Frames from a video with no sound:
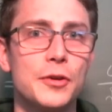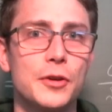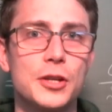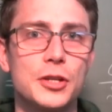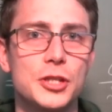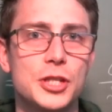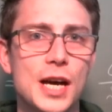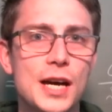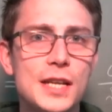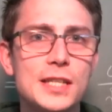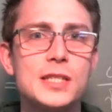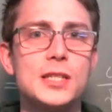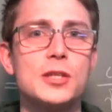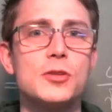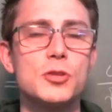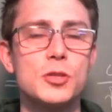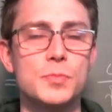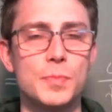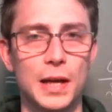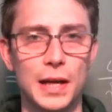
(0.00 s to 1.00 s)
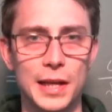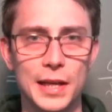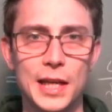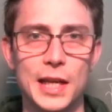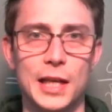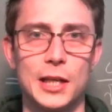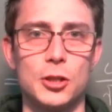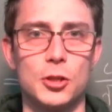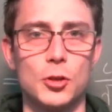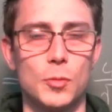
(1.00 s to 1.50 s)
You can just use my link
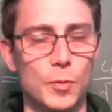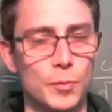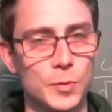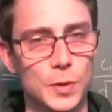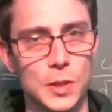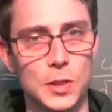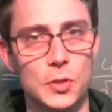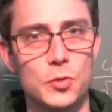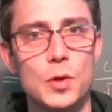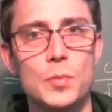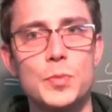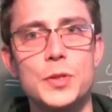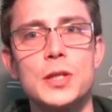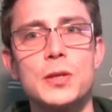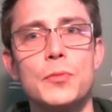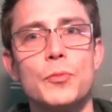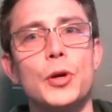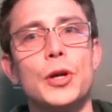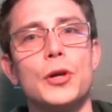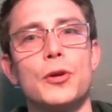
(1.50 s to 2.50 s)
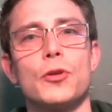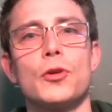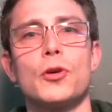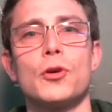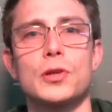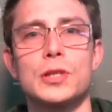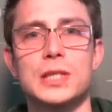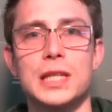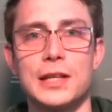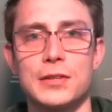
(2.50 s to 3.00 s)
at the top of the description,
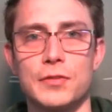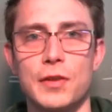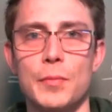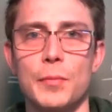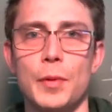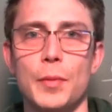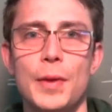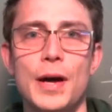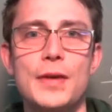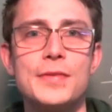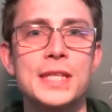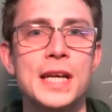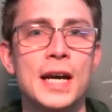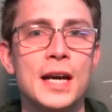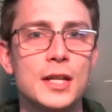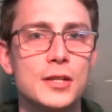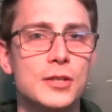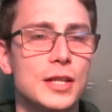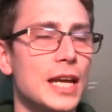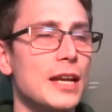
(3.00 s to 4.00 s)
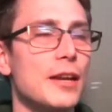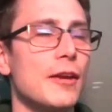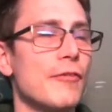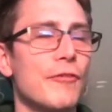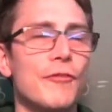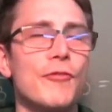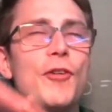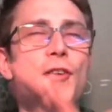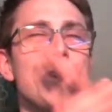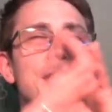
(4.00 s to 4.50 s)
brilliant.org/fandomness, to get a
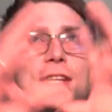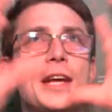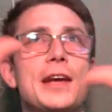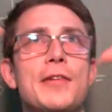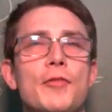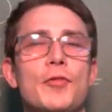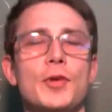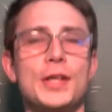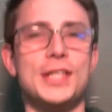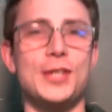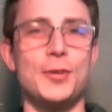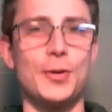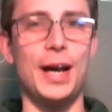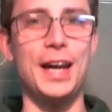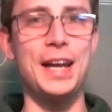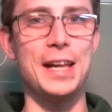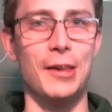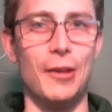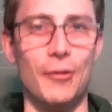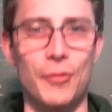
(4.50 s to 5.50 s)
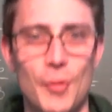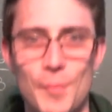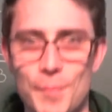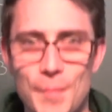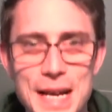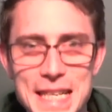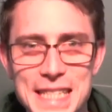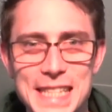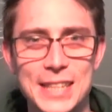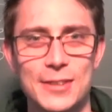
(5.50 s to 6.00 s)
30-day free trial of
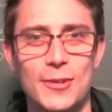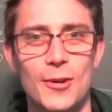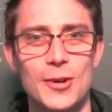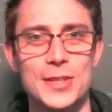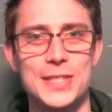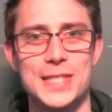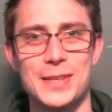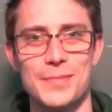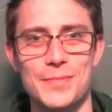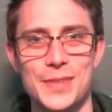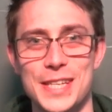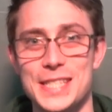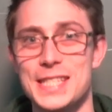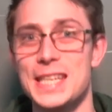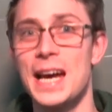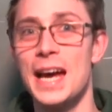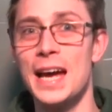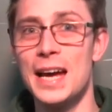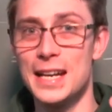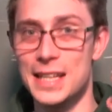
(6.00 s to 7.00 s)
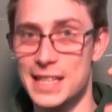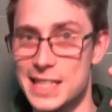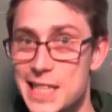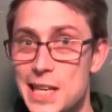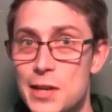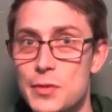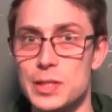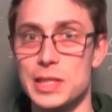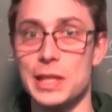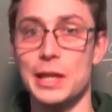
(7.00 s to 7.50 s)
amazing awesomeness.
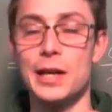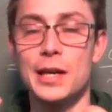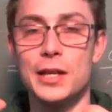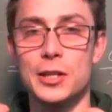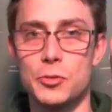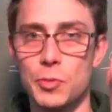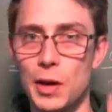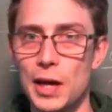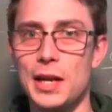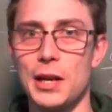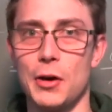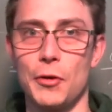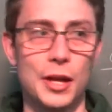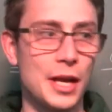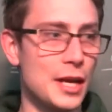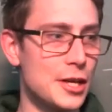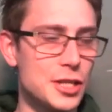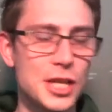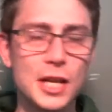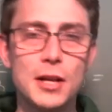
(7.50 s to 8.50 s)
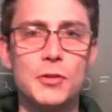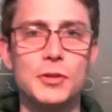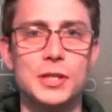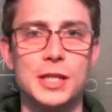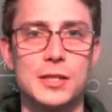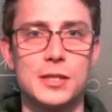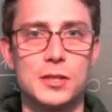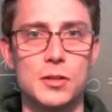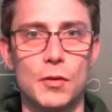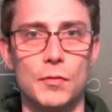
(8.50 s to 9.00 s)
Seriously, try it out. Check out
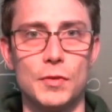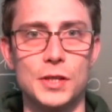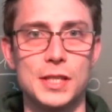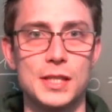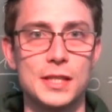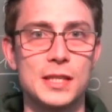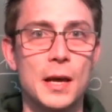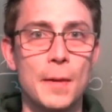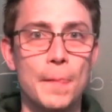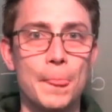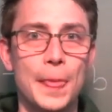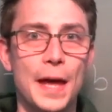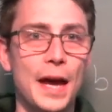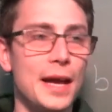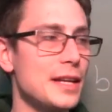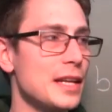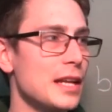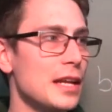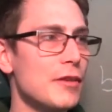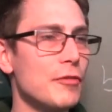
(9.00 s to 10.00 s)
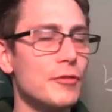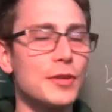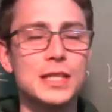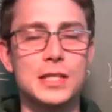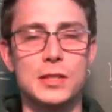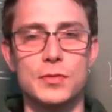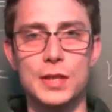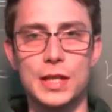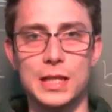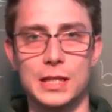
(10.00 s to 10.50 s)
their services. And if
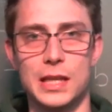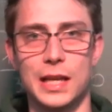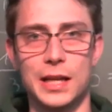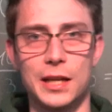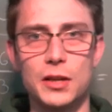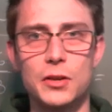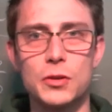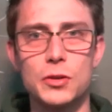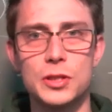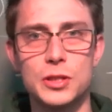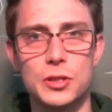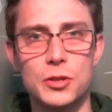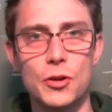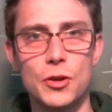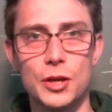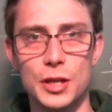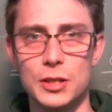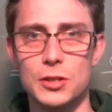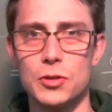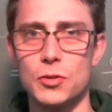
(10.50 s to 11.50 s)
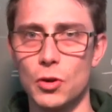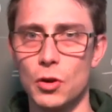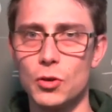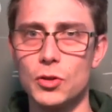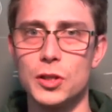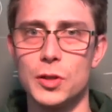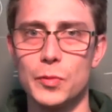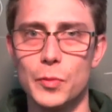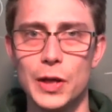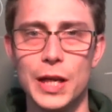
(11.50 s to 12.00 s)
this feels like it could turn into a
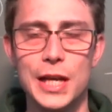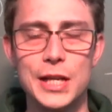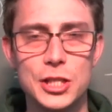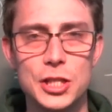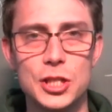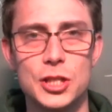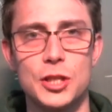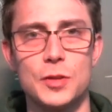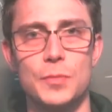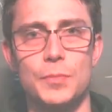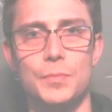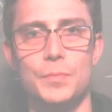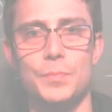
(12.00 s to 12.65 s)
long-term relationship